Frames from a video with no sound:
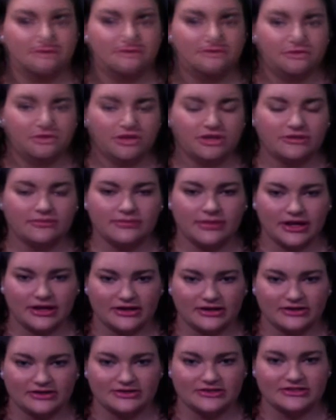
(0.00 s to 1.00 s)
Four
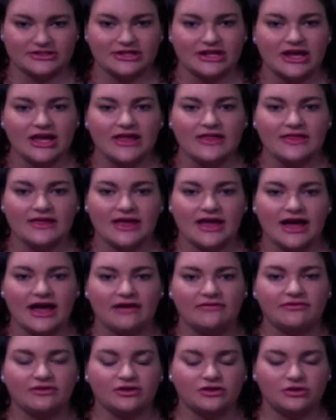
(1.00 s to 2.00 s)
competitors. They
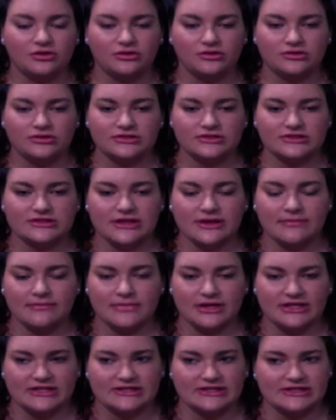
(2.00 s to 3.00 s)
have Kohl's,
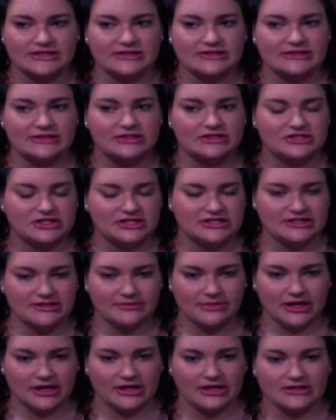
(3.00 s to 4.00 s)
Macy's,
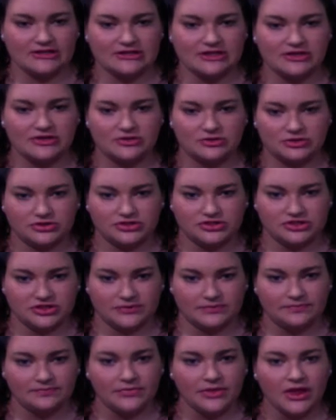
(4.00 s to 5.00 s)
JCPenney's, and
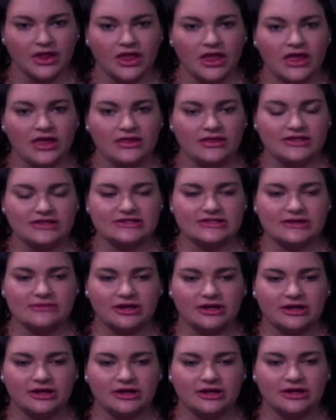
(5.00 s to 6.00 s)
Nordstrom. These
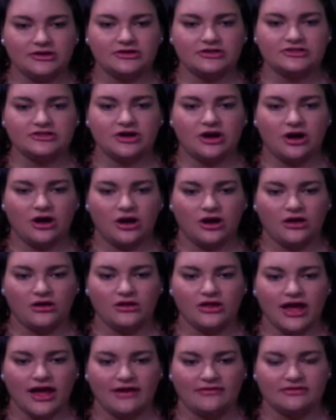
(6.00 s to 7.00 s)
competitors
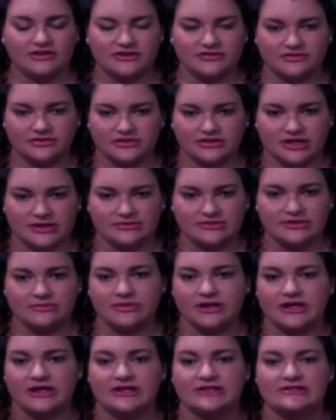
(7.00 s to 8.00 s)
all have different types of
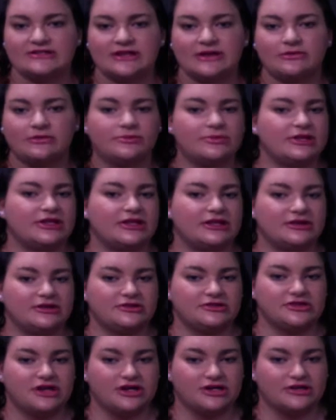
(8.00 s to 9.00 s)
betas that will be later
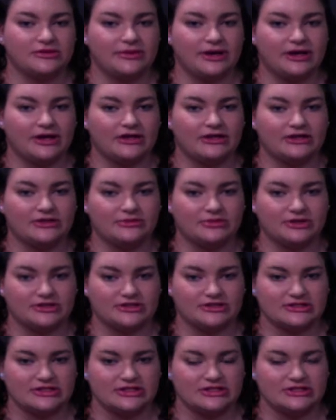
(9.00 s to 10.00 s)
talked about in the
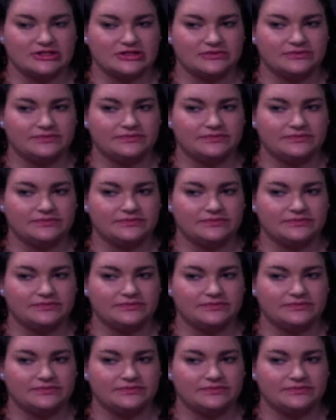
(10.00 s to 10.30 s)
presentation.